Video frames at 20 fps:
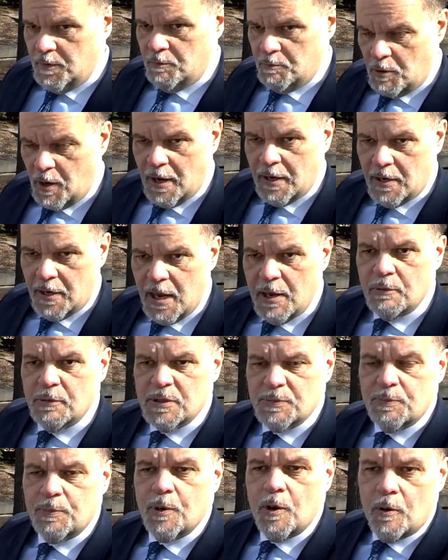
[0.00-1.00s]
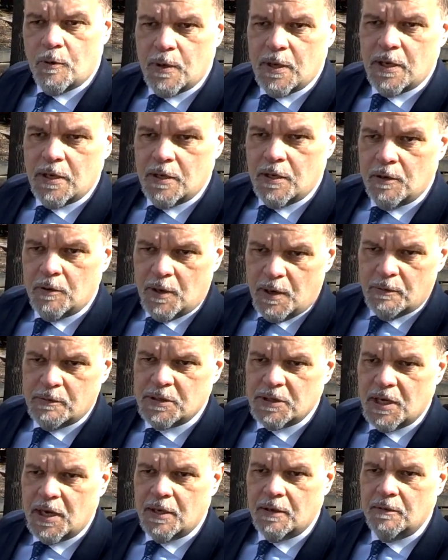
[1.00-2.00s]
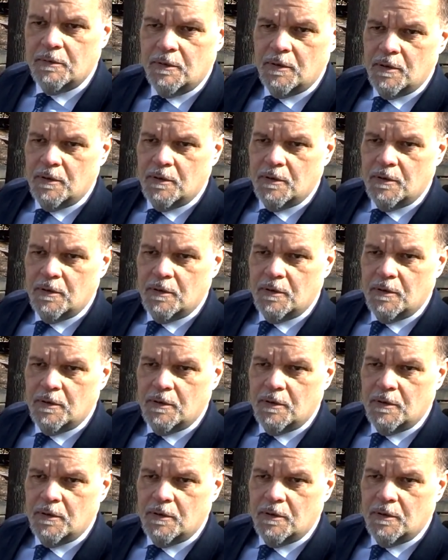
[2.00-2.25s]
Right, he was pro-EU. He was saying...